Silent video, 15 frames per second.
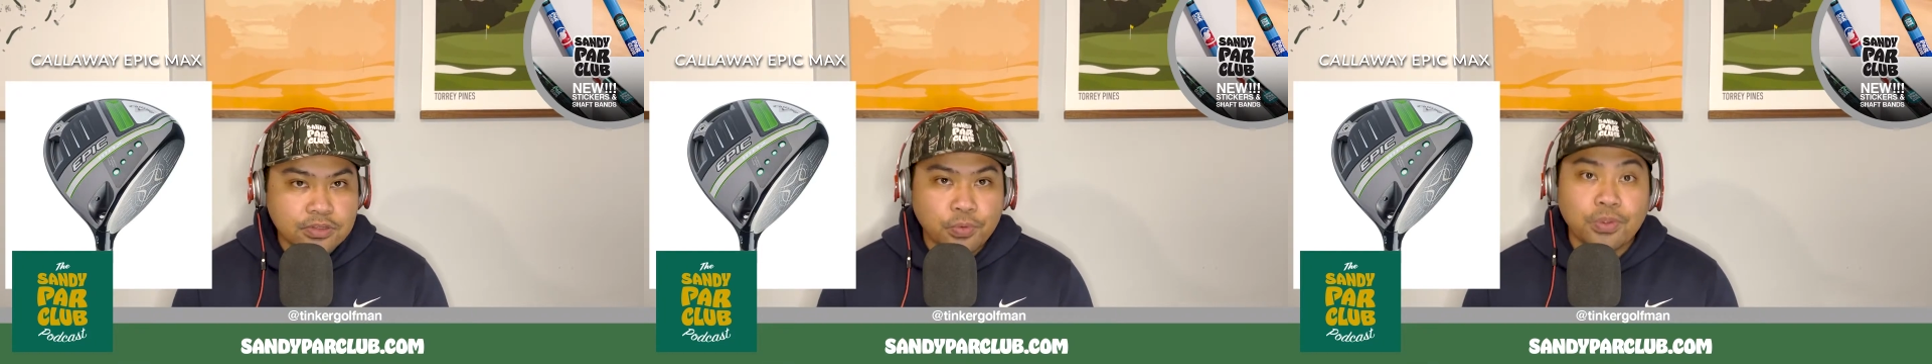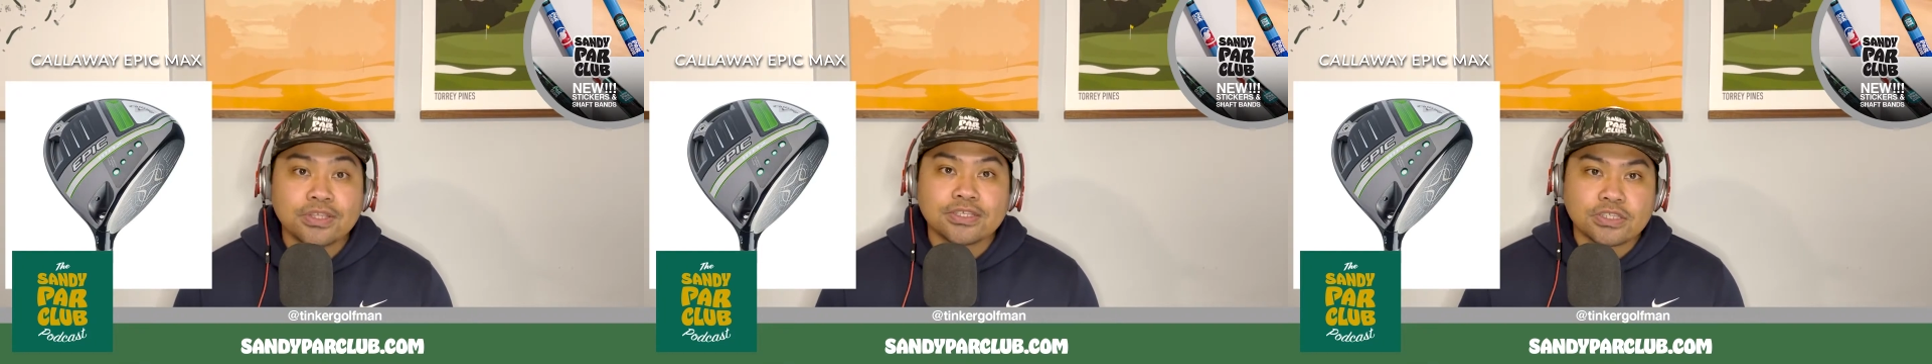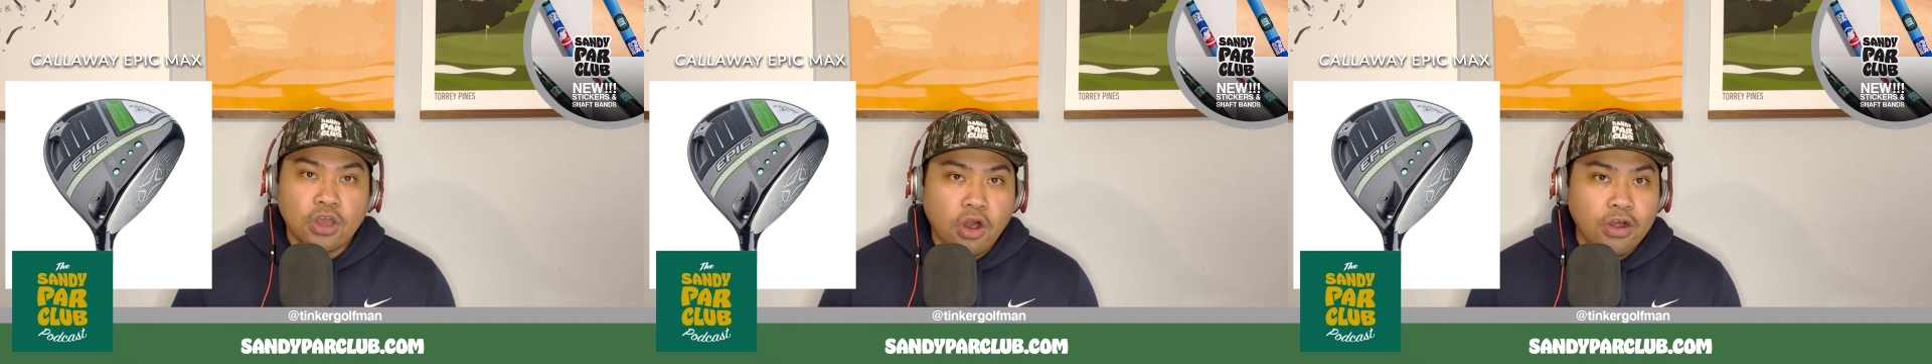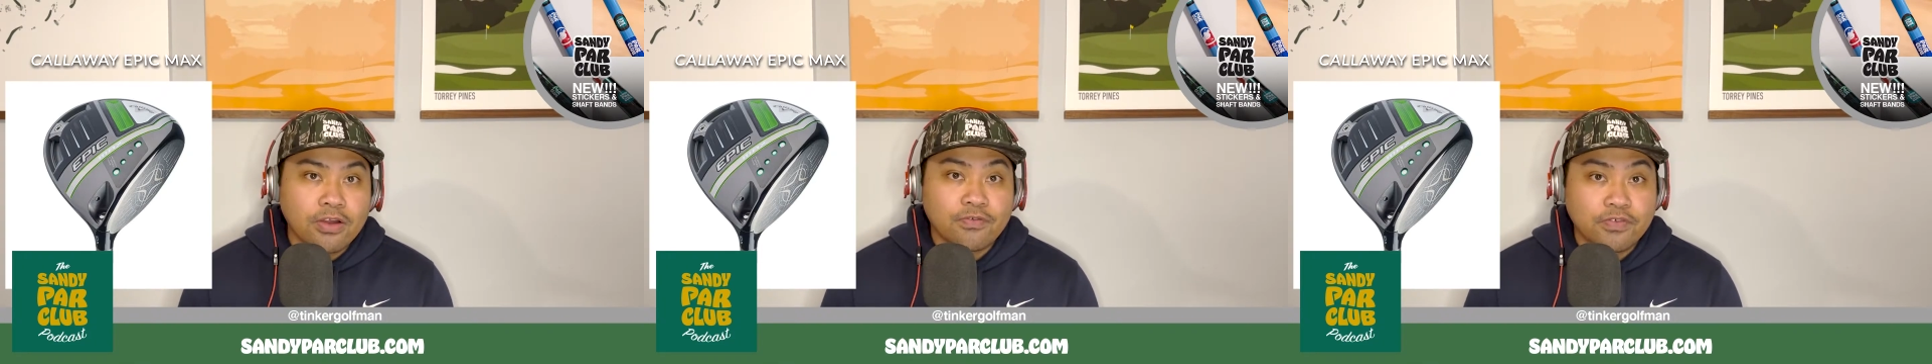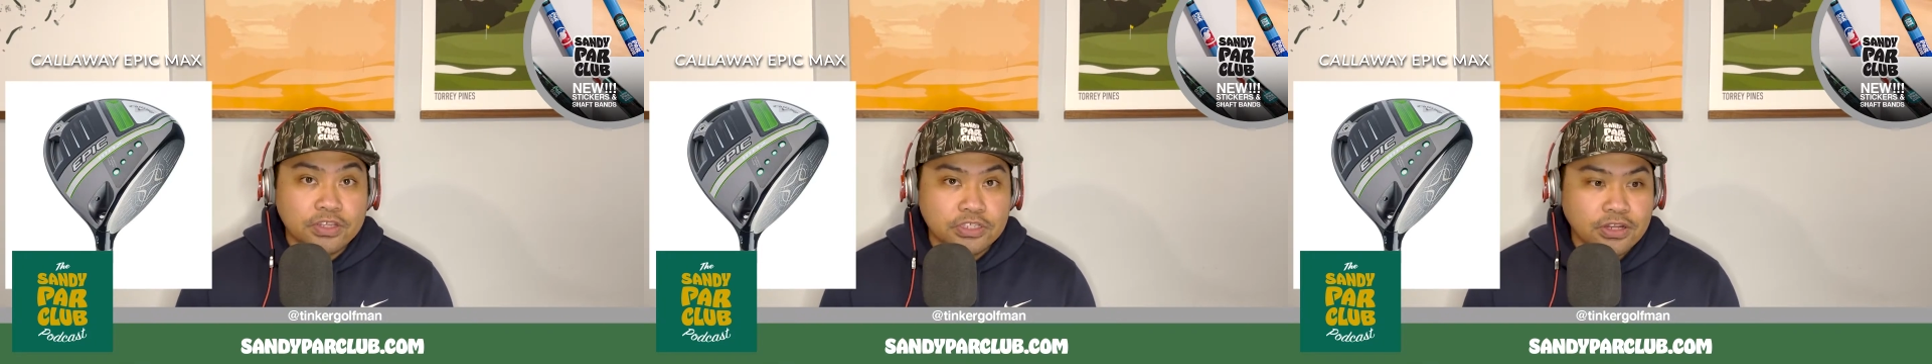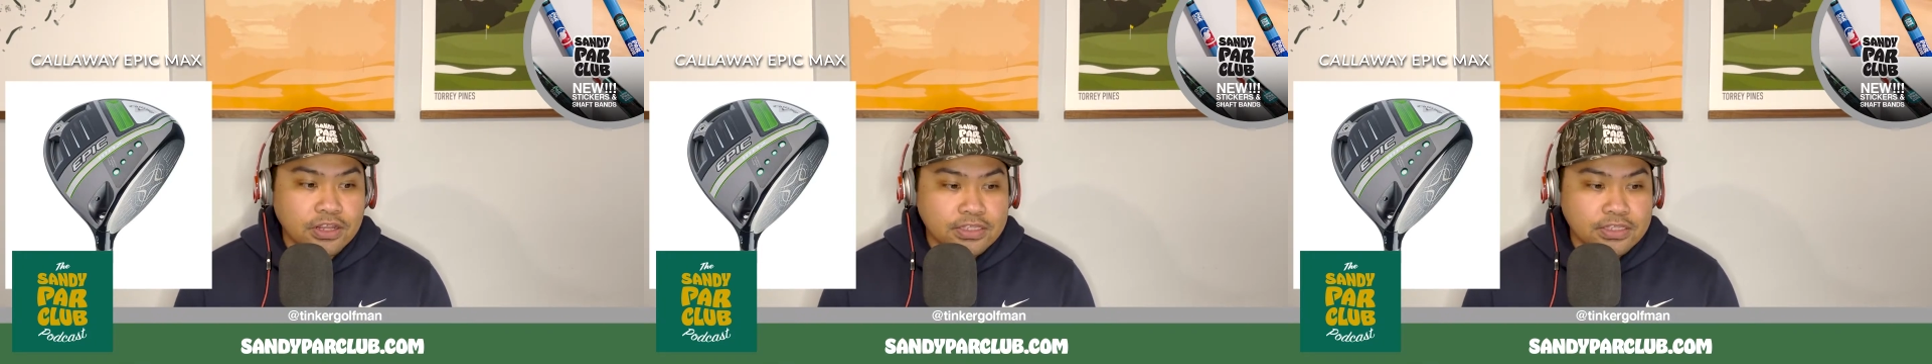which is artificial